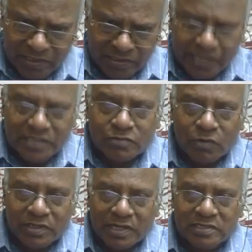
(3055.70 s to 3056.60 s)
That is
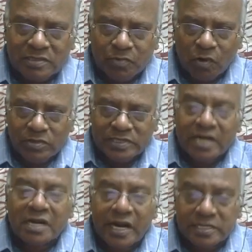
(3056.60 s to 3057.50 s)
the problem.
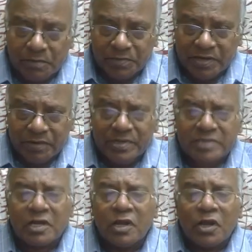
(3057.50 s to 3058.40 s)
Generalizability
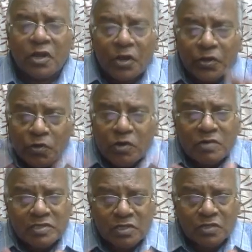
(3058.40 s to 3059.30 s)
means
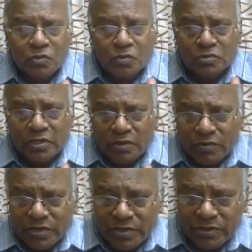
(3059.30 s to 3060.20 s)
universal truth.
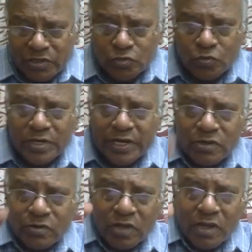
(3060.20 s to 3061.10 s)
It should lead to the